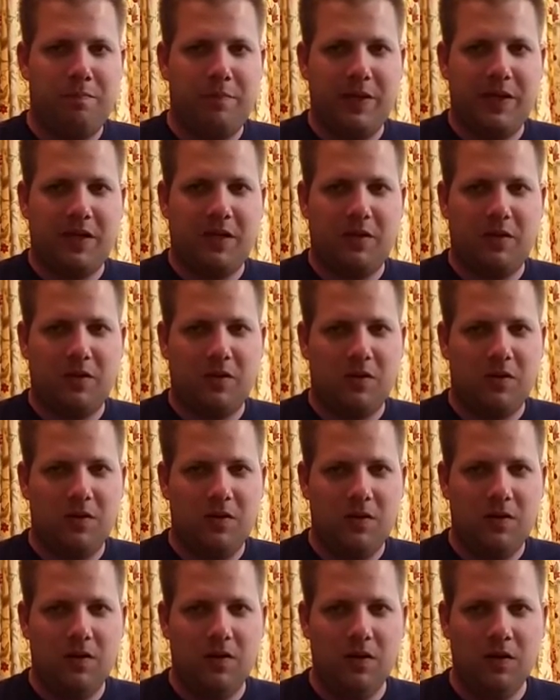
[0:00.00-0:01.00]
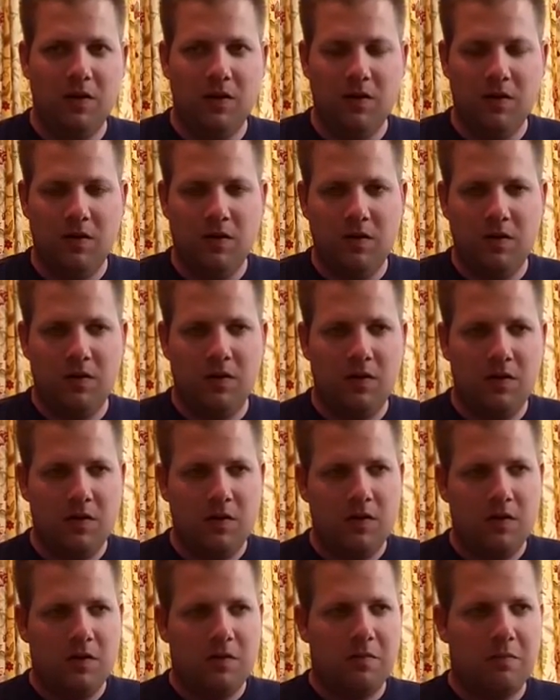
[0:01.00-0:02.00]
Bake a little
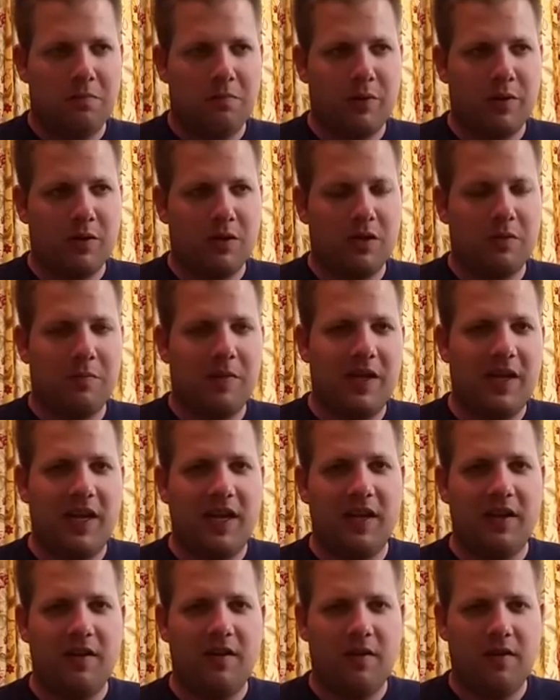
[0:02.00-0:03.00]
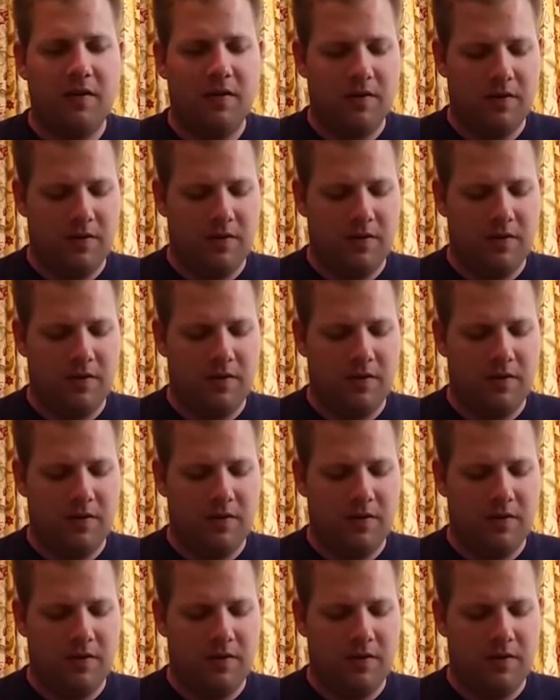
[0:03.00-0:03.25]
Perla in my hand.